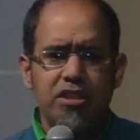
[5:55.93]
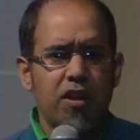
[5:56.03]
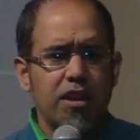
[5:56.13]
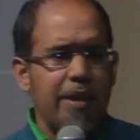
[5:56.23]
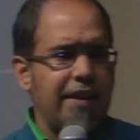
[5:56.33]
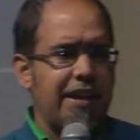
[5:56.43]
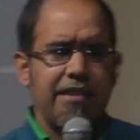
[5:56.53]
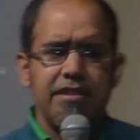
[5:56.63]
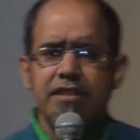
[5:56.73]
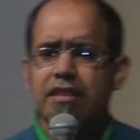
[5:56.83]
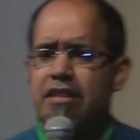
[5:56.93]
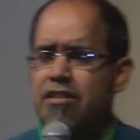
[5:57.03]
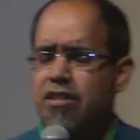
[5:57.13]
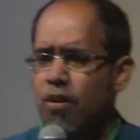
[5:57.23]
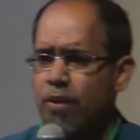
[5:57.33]
talk about how the city
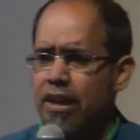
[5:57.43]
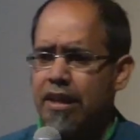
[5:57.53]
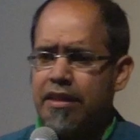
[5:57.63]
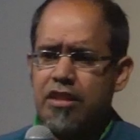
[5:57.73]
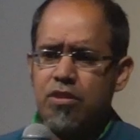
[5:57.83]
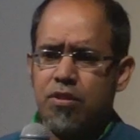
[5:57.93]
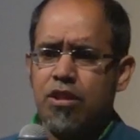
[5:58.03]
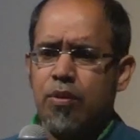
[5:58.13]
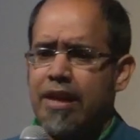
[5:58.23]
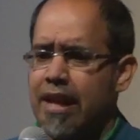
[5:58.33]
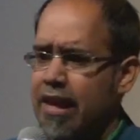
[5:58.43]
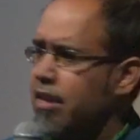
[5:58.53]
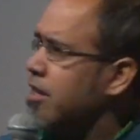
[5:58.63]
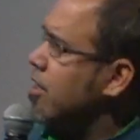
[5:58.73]
is going and they do Q&A.